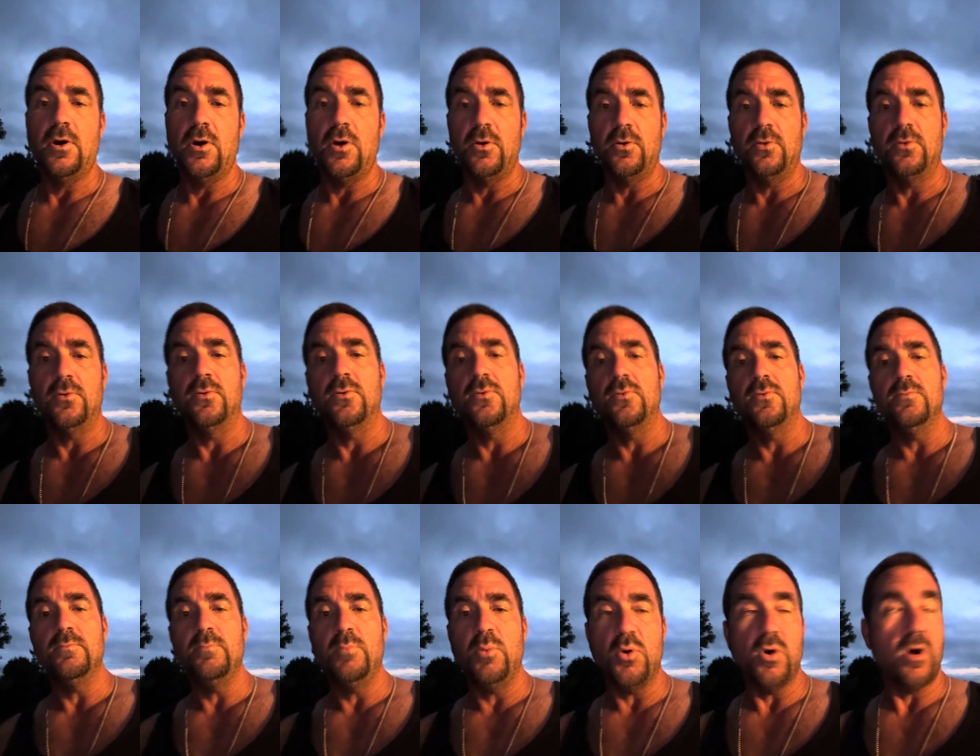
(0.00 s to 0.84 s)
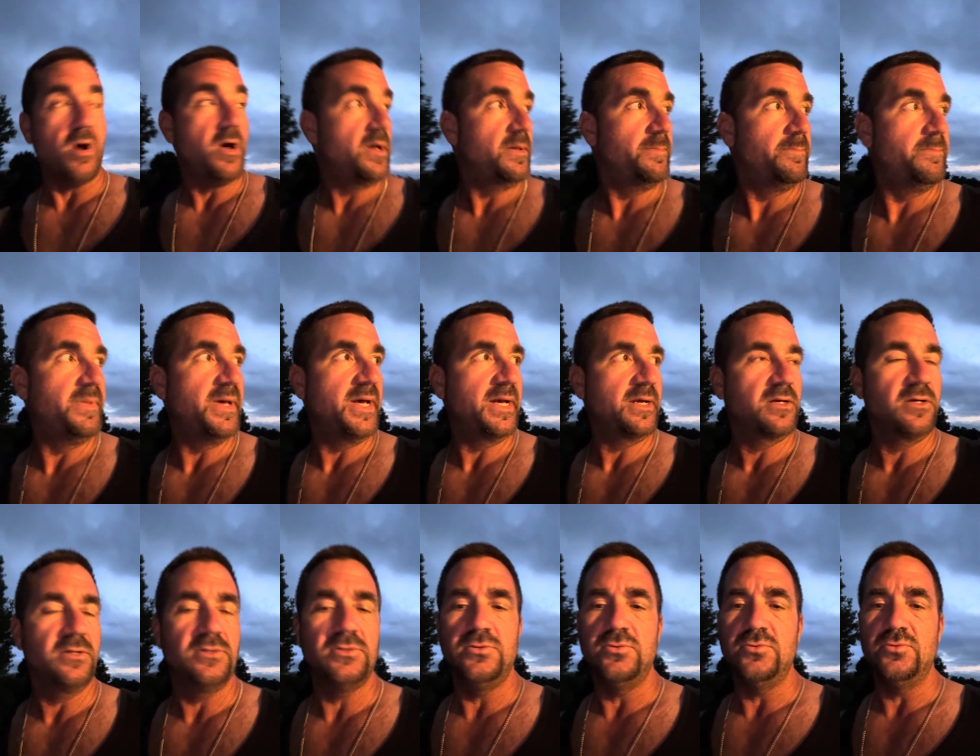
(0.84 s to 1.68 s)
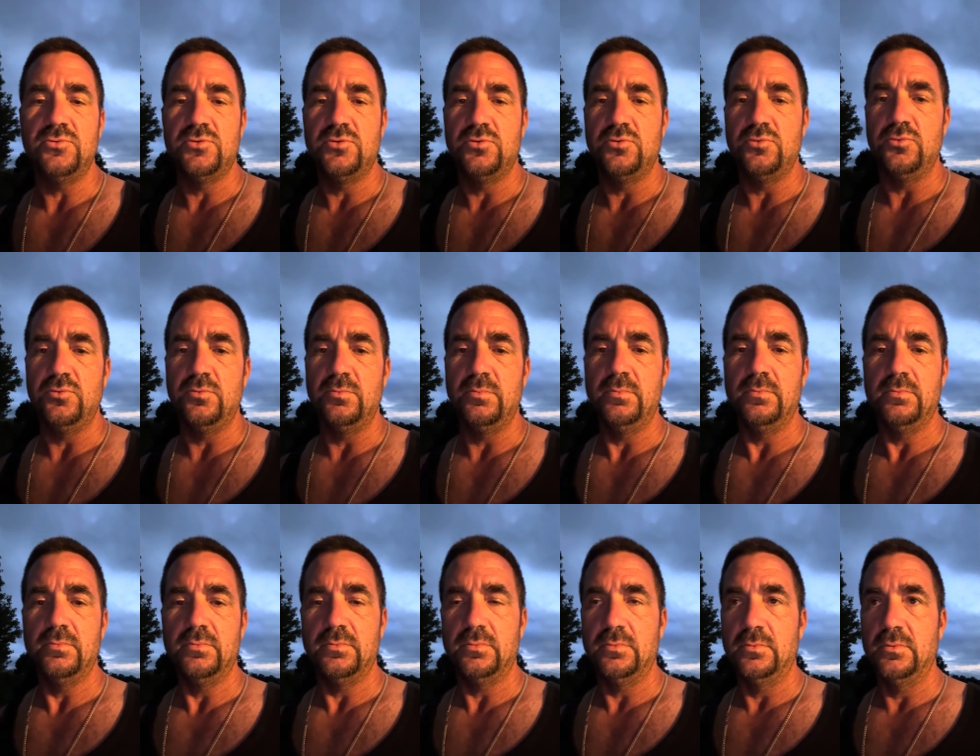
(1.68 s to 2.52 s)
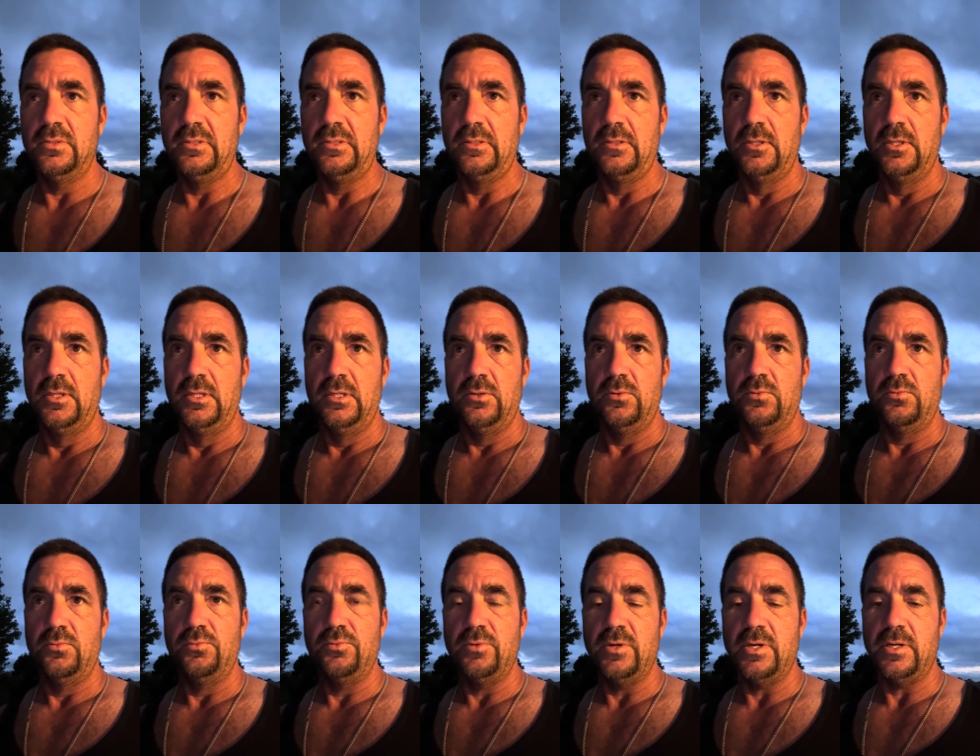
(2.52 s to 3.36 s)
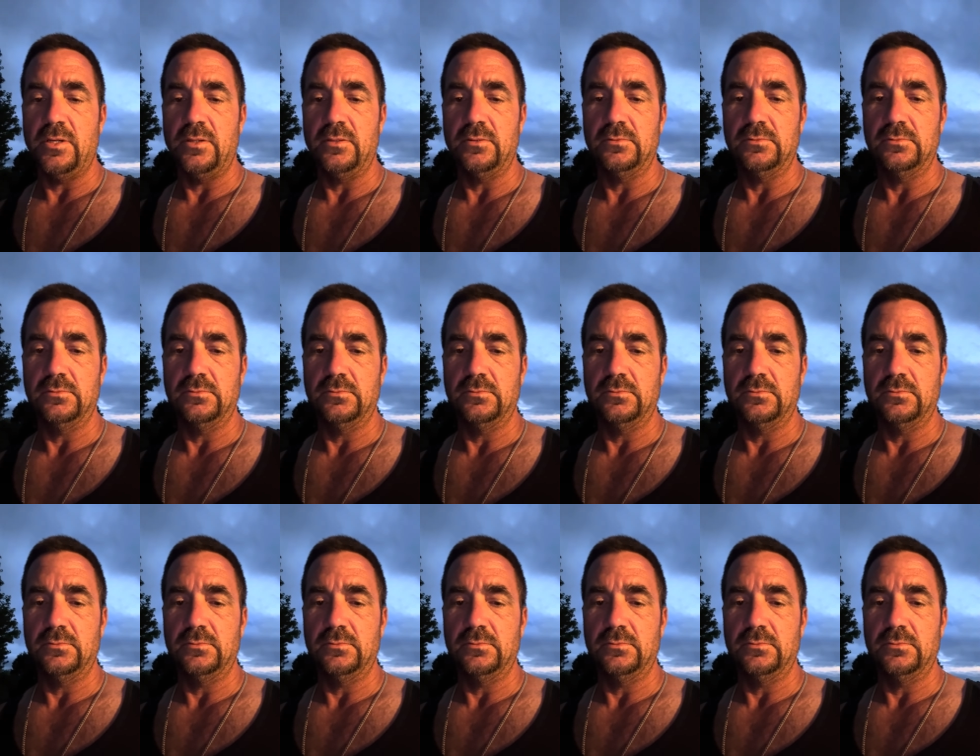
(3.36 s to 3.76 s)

Oh boy, back on YouTube. Well,